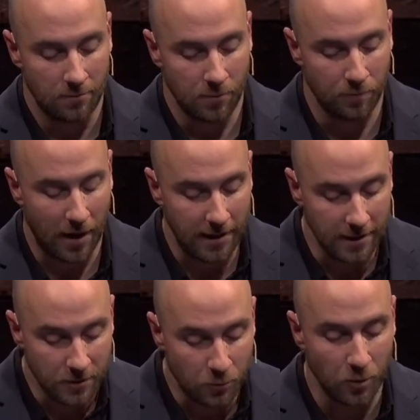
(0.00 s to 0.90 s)
but by
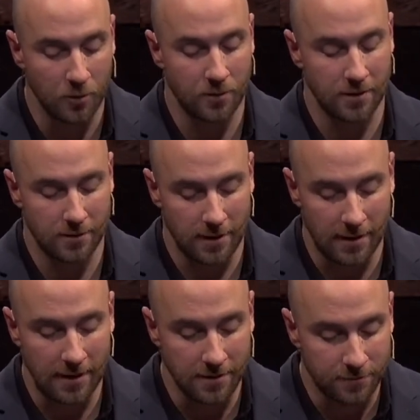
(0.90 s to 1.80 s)
his words that said,
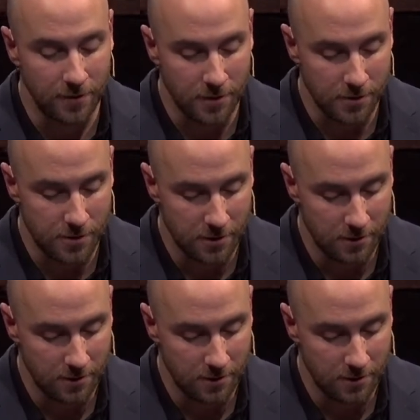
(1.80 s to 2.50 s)
It is finished.